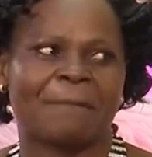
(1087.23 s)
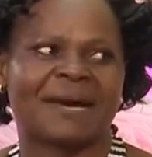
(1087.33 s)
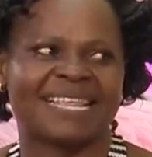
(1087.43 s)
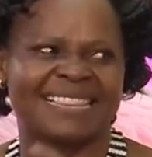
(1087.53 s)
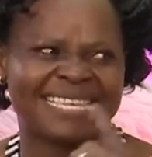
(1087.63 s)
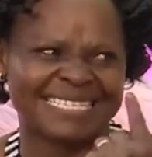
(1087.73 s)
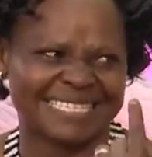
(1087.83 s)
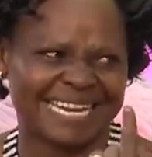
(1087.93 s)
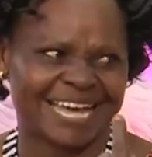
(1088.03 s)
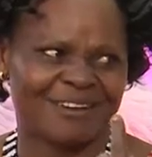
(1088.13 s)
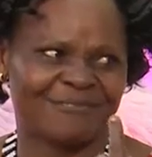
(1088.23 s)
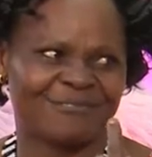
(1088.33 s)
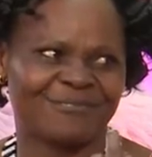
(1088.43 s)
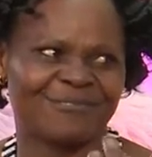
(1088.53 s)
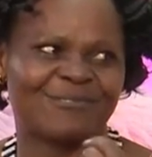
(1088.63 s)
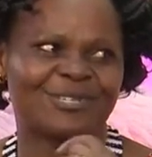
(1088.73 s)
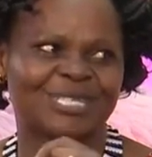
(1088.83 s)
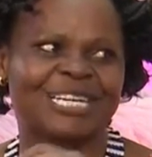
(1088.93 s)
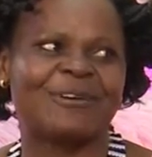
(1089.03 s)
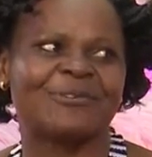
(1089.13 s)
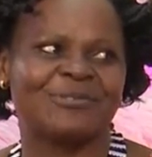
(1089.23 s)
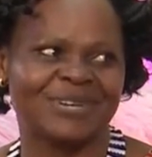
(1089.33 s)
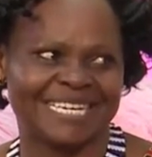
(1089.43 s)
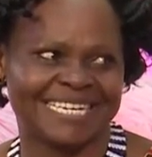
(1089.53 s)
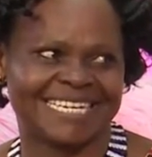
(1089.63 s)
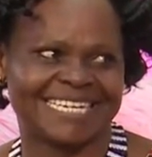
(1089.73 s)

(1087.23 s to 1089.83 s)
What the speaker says: But this love mm-hmm was now unique.